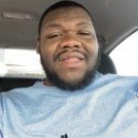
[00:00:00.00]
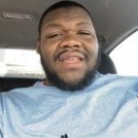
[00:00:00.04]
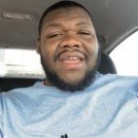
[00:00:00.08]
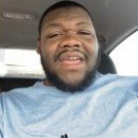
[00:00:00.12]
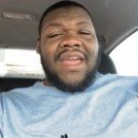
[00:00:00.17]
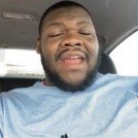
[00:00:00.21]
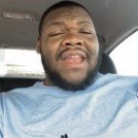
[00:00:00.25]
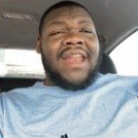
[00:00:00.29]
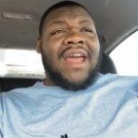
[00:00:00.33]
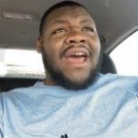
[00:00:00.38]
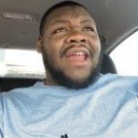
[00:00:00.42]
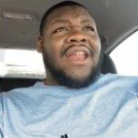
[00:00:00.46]

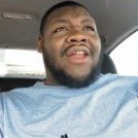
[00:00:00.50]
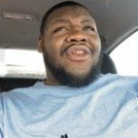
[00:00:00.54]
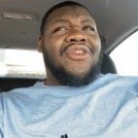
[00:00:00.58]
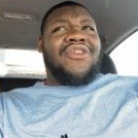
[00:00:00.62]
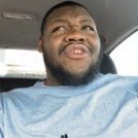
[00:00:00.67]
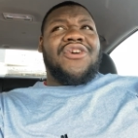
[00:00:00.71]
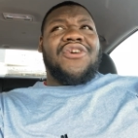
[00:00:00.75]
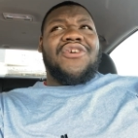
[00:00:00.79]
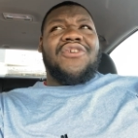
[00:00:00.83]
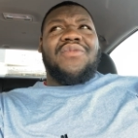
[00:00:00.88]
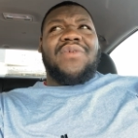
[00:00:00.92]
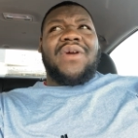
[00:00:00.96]
and out of
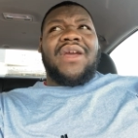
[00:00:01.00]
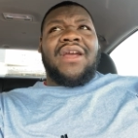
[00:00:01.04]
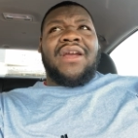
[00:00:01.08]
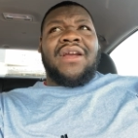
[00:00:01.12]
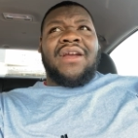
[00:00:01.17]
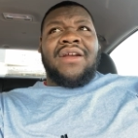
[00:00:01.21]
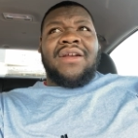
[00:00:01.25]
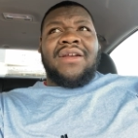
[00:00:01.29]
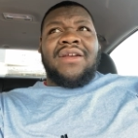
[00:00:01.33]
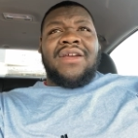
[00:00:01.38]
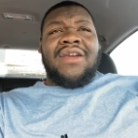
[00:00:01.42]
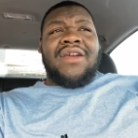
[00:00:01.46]

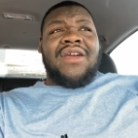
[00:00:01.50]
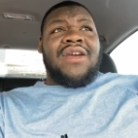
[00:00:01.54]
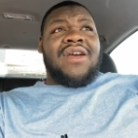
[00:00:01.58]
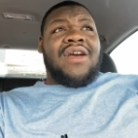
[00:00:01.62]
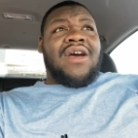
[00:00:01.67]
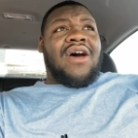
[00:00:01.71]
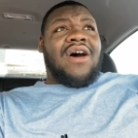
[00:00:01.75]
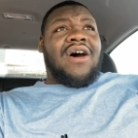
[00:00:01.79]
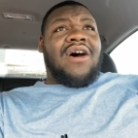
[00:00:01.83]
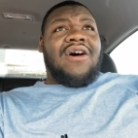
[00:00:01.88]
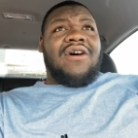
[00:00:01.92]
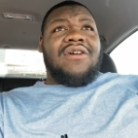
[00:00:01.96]
nowhere,
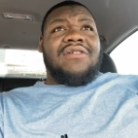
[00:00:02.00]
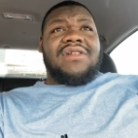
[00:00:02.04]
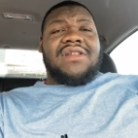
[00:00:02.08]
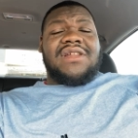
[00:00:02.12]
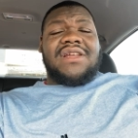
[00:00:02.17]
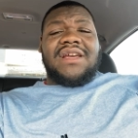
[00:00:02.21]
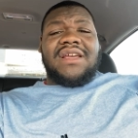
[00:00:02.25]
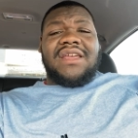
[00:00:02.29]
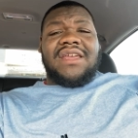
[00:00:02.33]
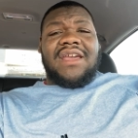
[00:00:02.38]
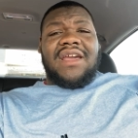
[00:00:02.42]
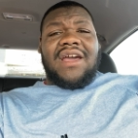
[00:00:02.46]
oh,
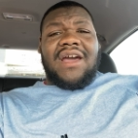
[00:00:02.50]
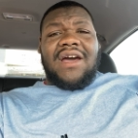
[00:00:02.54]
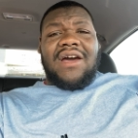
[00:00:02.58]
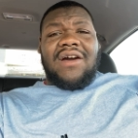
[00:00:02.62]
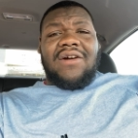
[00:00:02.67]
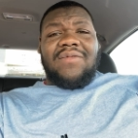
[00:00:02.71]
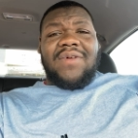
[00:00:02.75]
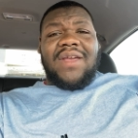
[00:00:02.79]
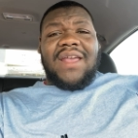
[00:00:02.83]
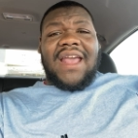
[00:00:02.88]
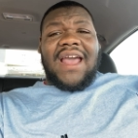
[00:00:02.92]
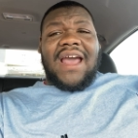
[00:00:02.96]
look,
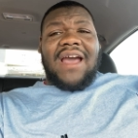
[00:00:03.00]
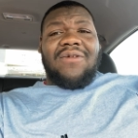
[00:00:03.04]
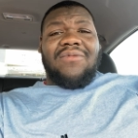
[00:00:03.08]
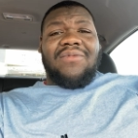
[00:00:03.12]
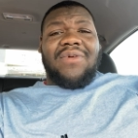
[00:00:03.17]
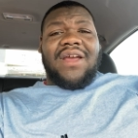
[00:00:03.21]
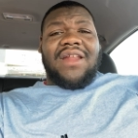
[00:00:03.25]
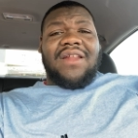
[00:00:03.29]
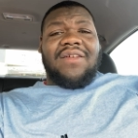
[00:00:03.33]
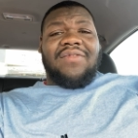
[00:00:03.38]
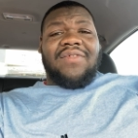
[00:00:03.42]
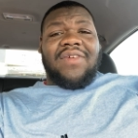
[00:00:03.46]
y'all, we got
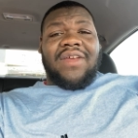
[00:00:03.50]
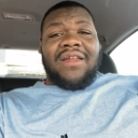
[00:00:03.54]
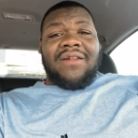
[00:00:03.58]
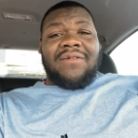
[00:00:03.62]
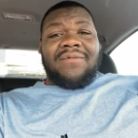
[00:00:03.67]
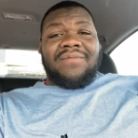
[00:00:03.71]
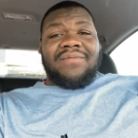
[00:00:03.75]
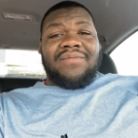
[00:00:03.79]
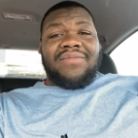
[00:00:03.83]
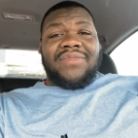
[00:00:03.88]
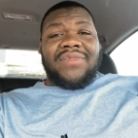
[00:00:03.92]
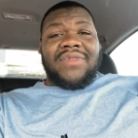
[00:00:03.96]
rid of it.
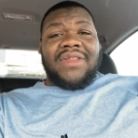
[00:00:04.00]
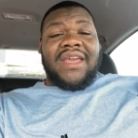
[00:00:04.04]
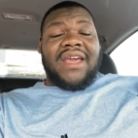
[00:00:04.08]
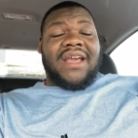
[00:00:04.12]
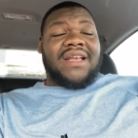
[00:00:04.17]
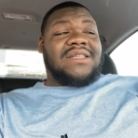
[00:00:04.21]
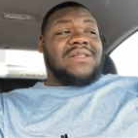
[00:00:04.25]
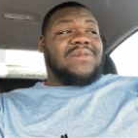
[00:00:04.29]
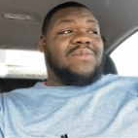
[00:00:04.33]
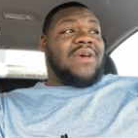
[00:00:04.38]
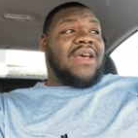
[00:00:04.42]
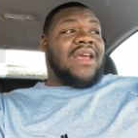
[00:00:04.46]

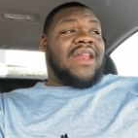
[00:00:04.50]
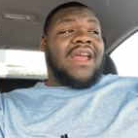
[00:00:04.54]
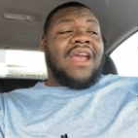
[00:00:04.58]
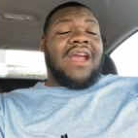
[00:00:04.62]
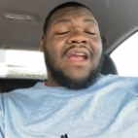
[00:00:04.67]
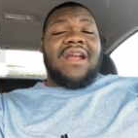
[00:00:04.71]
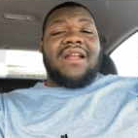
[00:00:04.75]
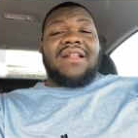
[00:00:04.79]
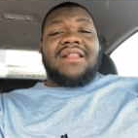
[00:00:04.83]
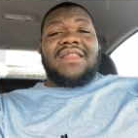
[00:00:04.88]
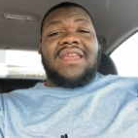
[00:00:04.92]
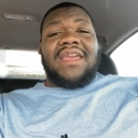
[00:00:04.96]
Guess what?
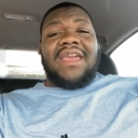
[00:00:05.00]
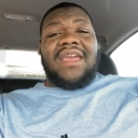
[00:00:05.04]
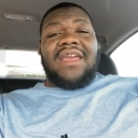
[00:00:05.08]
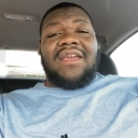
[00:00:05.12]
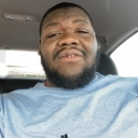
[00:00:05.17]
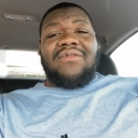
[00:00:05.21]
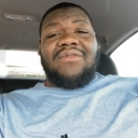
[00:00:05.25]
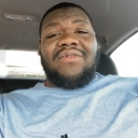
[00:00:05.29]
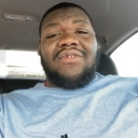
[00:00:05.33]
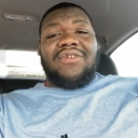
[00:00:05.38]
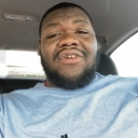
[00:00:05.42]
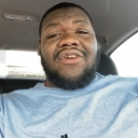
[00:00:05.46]

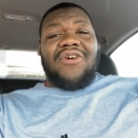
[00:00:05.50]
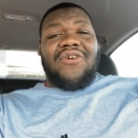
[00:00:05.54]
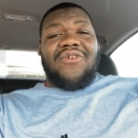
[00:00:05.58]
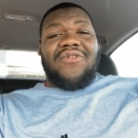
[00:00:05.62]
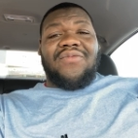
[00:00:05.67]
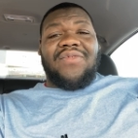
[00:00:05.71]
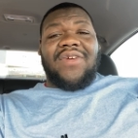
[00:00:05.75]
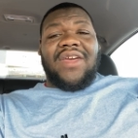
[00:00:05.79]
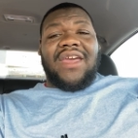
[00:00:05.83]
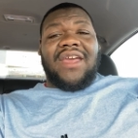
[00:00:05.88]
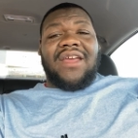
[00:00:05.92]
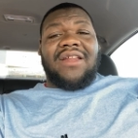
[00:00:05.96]
Everything,
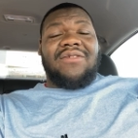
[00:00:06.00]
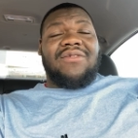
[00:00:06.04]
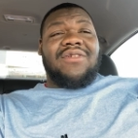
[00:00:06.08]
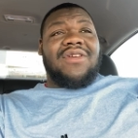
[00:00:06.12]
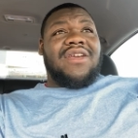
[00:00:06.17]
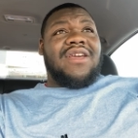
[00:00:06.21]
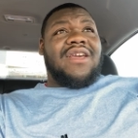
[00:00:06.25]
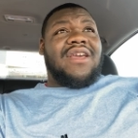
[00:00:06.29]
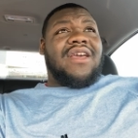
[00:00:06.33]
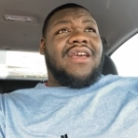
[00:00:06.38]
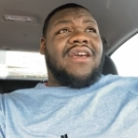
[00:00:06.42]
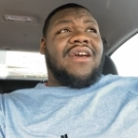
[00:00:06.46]
COVID,
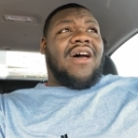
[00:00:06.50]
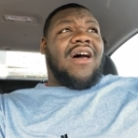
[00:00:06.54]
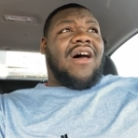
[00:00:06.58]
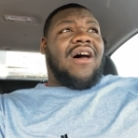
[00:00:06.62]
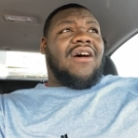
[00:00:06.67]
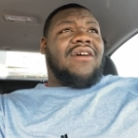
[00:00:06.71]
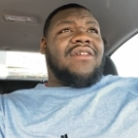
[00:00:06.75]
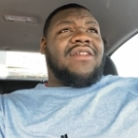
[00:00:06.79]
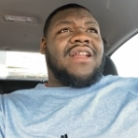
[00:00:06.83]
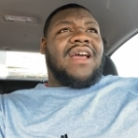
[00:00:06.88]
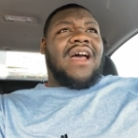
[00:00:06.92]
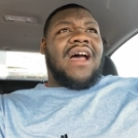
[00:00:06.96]

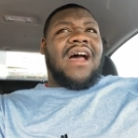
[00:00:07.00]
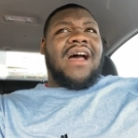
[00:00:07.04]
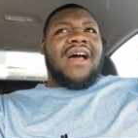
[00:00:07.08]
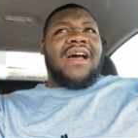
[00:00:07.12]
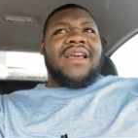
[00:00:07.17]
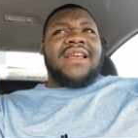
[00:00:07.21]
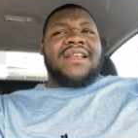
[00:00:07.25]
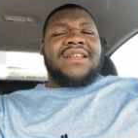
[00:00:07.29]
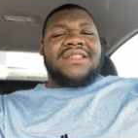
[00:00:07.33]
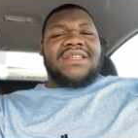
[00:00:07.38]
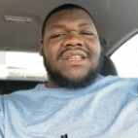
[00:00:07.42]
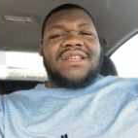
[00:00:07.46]
oh, nah,
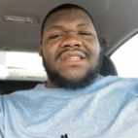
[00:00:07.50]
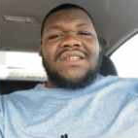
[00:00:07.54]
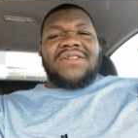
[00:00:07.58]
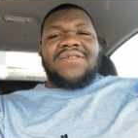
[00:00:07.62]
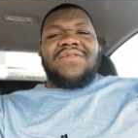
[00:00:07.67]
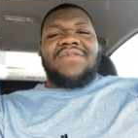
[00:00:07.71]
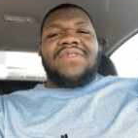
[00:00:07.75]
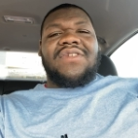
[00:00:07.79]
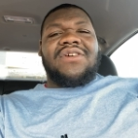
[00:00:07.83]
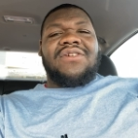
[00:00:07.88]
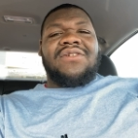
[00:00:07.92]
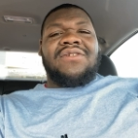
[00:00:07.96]
it's just the
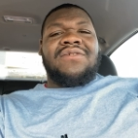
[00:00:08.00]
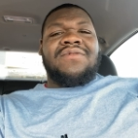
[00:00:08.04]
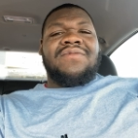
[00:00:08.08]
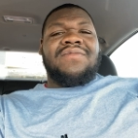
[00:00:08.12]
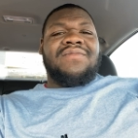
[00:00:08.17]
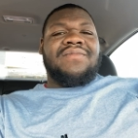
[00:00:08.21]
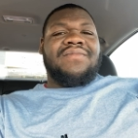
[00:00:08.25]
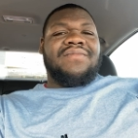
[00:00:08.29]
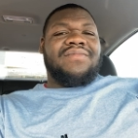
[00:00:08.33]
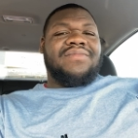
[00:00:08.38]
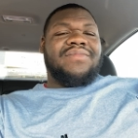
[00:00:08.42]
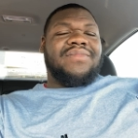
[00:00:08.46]
flu.
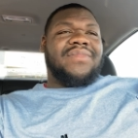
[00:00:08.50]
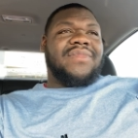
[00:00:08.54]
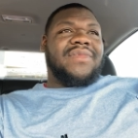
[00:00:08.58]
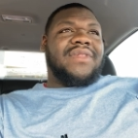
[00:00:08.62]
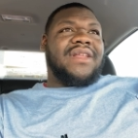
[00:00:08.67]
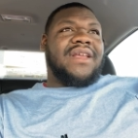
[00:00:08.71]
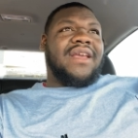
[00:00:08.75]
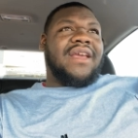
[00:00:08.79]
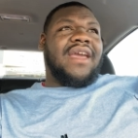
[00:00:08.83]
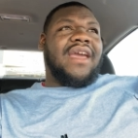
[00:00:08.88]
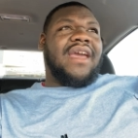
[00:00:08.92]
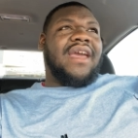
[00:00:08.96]

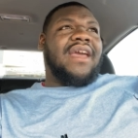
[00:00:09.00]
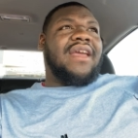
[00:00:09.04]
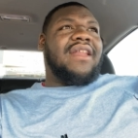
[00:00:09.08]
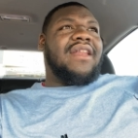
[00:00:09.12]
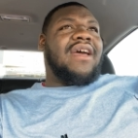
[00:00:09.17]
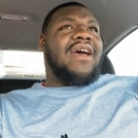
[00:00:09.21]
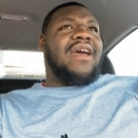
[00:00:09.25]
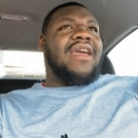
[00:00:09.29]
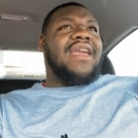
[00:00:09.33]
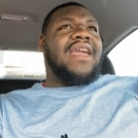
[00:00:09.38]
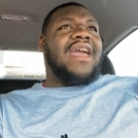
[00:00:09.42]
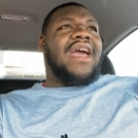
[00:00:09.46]
And
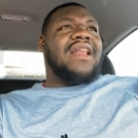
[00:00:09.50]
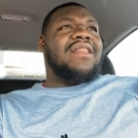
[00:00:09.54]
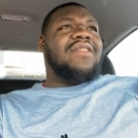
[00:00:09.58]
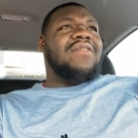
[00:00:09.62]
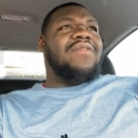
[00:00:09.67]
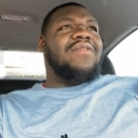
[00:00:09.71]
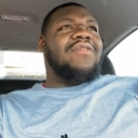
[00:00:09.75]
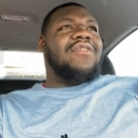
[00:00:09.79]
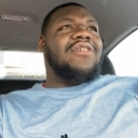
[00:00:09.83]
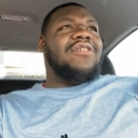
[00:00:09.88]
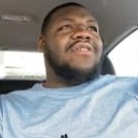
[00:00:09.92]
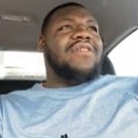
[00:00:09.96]
nah, he got the
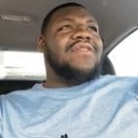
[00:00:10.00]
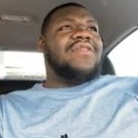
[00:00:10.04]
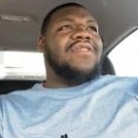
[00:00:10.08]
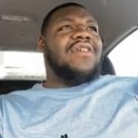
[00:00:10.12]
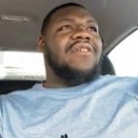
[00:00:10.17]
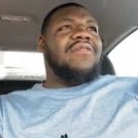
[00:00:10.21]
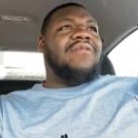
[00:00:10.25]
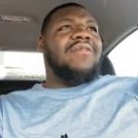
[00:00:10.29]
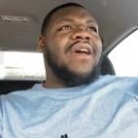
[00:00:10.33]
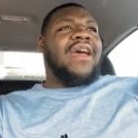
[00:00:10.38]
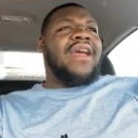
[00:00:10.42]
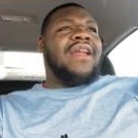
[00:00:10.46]
flu. It's
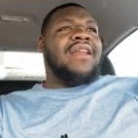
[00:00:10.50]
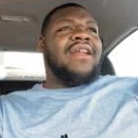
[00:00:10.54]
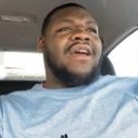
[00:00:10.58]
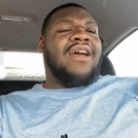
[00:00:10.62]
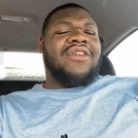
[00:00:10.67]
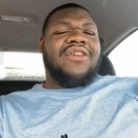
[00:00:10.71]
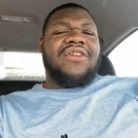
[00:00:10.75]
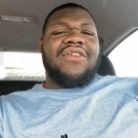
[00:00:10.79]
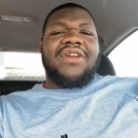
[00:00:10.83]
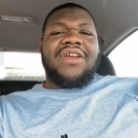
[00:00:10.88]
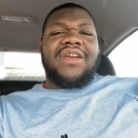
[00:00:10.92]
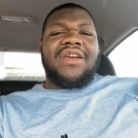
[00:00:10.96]
all right. Nah,
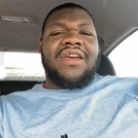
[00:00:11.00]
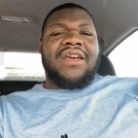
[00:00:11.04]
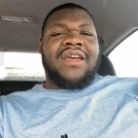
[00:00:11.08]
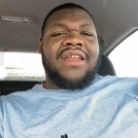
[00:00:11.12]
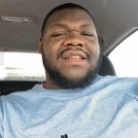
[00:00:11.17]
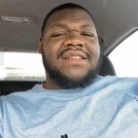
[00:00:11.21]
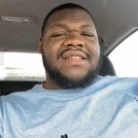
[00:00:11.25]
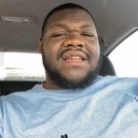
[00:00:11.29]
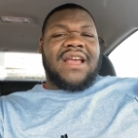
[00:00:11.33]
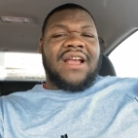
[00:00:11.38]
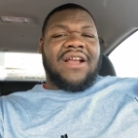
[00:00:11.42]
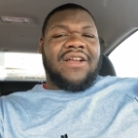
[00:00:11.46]
you're good.
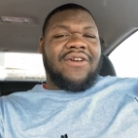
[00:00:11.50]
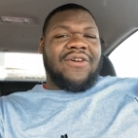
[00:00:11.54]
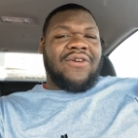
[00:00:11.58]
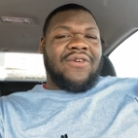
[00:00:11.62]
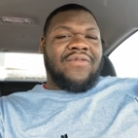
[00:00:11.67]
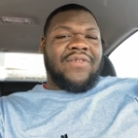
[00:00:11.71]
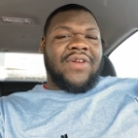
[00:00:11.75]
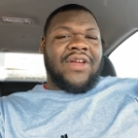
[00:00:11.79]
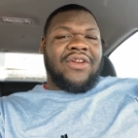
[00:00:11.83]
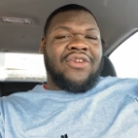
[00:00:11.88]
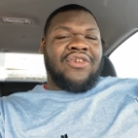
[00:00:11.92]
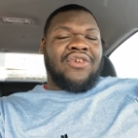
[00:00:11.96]
It's not
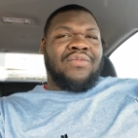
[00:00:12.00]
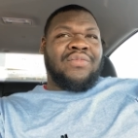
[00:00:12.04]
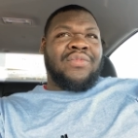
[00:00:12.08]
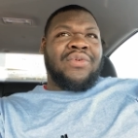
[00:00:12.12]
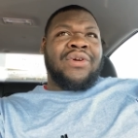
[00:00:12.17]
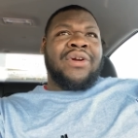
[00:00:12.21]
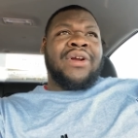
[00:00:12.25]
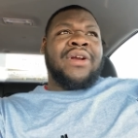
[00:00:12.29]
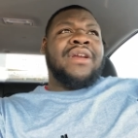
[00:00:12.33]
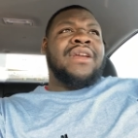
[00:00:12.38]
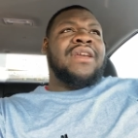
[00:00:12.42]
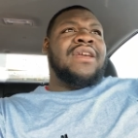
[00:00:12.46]
COVID no
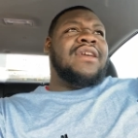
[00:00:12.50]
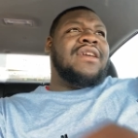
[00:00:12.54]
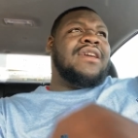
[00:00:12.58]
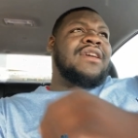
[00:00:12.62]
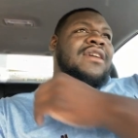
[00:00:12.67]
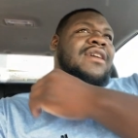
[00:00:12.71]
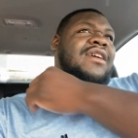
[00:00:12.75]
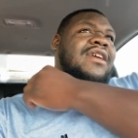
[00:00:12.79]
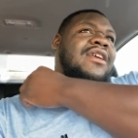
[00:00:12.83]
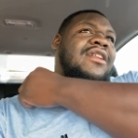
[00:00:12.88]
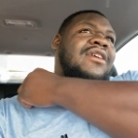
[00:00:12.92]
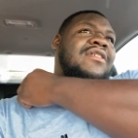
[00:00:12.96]
more.
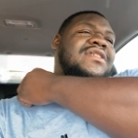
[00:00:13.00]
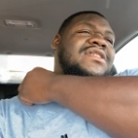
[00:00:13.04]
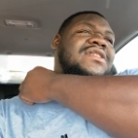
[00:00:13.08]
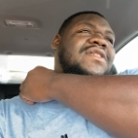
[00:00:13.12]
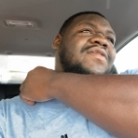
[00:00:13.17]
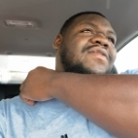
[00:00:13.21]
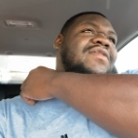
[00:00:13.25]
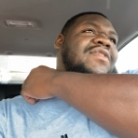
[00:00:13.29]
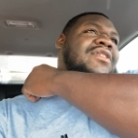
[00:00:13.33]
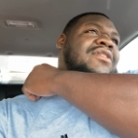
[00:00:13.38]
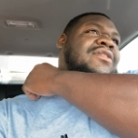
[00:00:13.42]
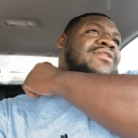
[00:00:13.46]
You know, it's the
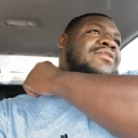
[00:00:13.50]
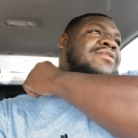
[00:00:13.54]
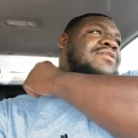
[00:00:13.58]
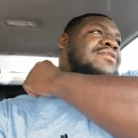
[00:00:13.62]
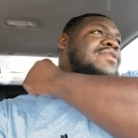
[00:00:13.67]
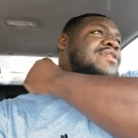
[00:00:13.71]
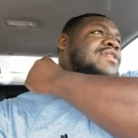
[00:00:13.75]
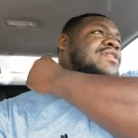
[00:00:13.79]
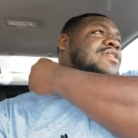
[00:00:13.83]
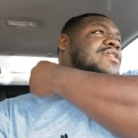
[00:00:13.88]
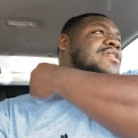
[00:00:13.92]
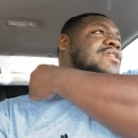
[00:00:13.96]
flu.
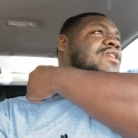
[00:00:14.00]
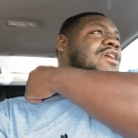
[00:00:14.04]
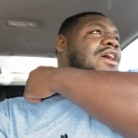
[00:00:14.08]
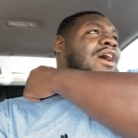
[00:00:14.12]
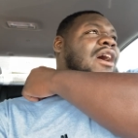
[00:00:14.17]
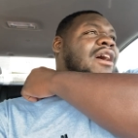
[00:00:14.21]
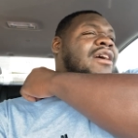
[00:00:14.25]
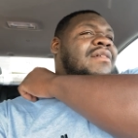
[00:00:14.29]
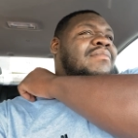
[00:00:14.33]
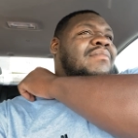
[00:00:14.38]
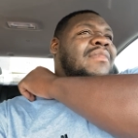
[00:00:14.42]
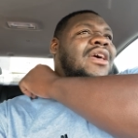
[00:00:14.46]

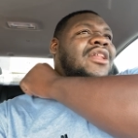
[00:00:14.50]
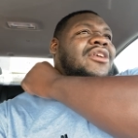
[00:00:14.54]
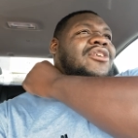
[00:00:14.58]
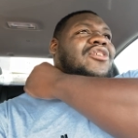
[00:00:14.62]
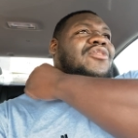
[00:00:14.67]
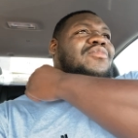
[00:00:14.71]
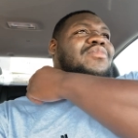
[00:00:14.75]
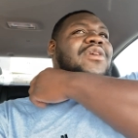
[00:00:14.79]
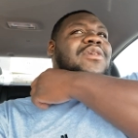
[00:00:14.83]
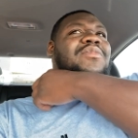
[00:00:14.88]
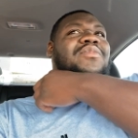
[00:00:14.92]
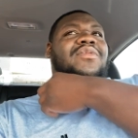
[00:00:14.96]
All the
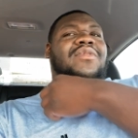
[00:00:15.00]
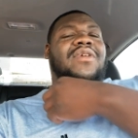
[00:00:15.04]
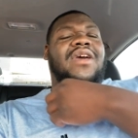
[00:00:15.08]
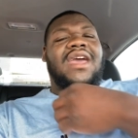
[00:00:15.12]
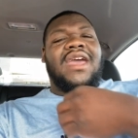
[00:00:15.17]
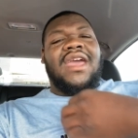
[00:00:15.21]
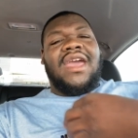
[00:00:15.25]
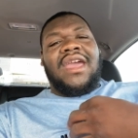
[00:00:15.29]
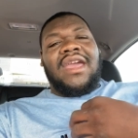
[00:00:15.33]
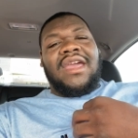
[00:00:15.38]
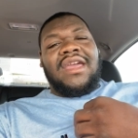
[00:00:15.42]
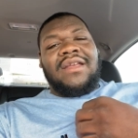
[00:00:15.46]
medical people,
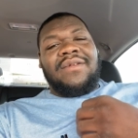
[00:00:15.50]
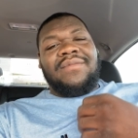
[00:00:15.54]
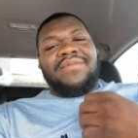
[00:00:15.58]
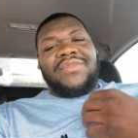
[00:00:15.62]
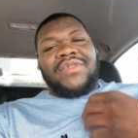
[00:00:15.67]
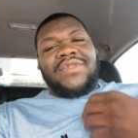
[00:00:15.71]
hey,